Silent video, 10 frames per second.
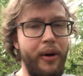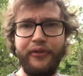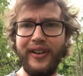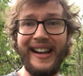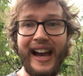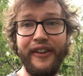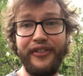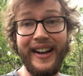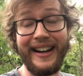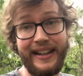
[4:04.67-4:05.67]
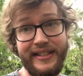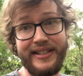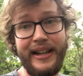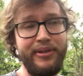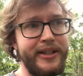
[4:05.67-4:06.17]
hopefully have a
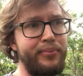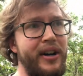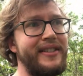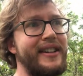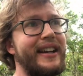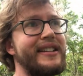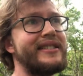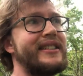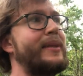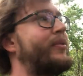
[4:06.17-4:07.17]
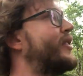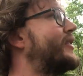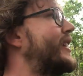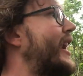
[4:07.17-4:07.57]
sleeping spot that I can sleep the